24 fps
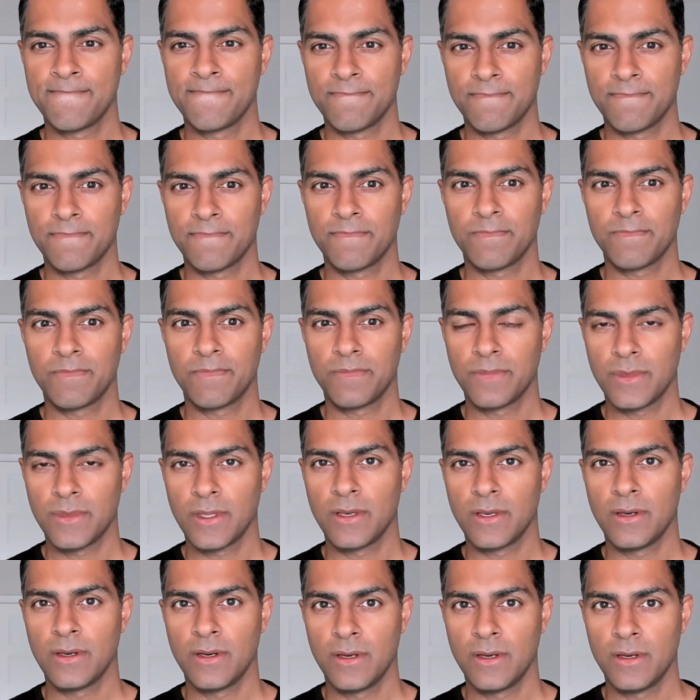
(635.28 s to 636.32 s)

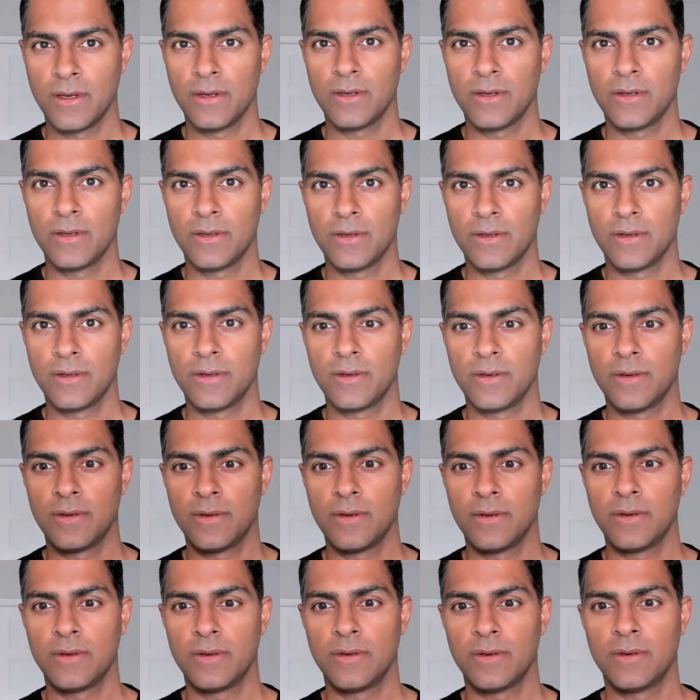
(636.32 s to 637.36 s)

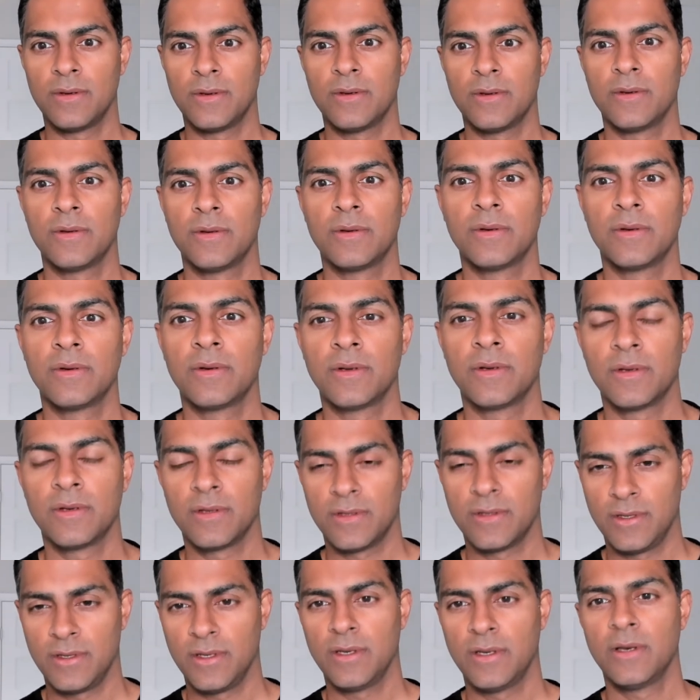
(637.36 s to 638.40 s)

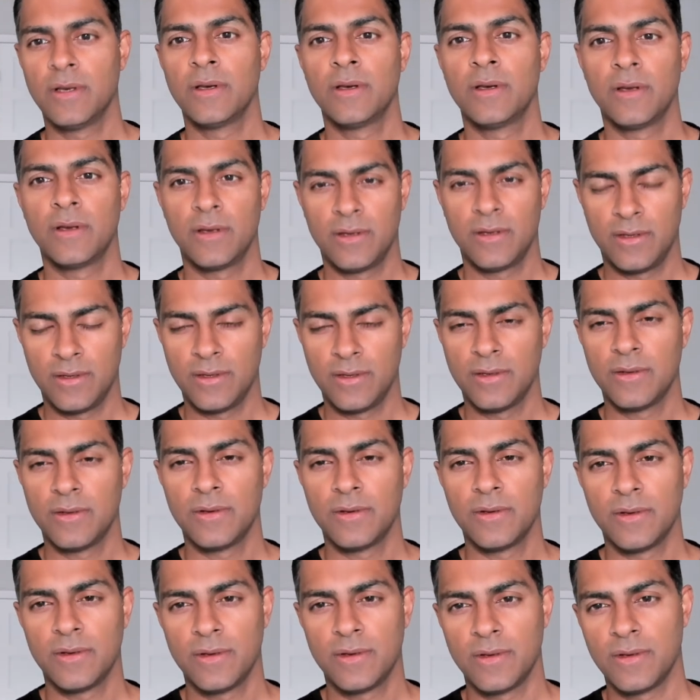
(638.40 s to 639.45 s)

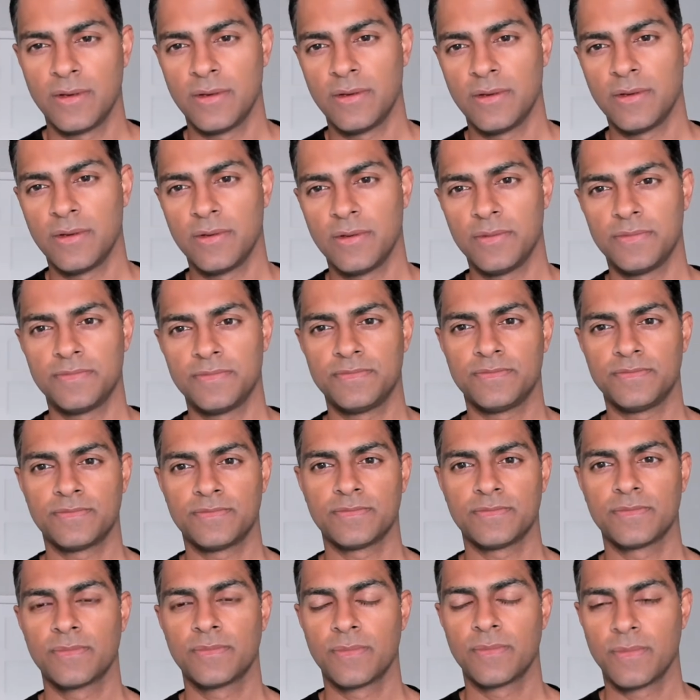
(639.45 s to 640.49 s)

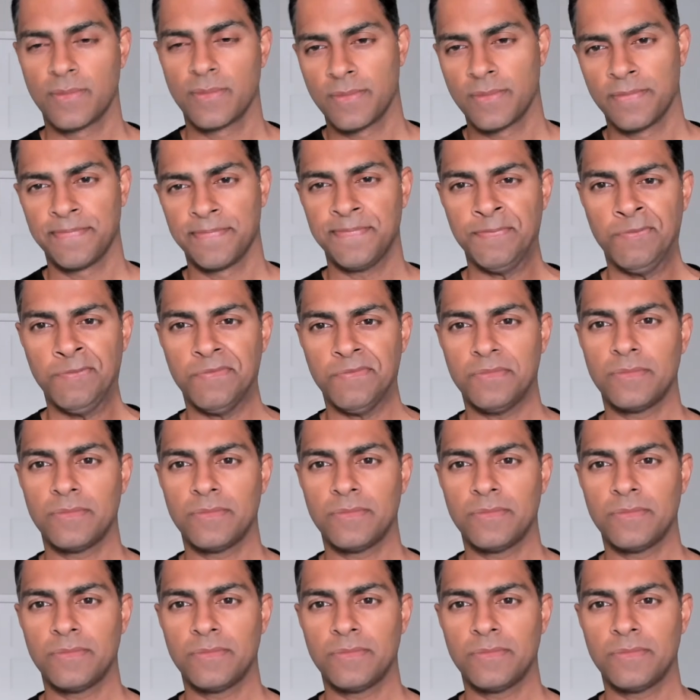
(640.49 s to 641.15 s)
No words are spoken by the person on screen.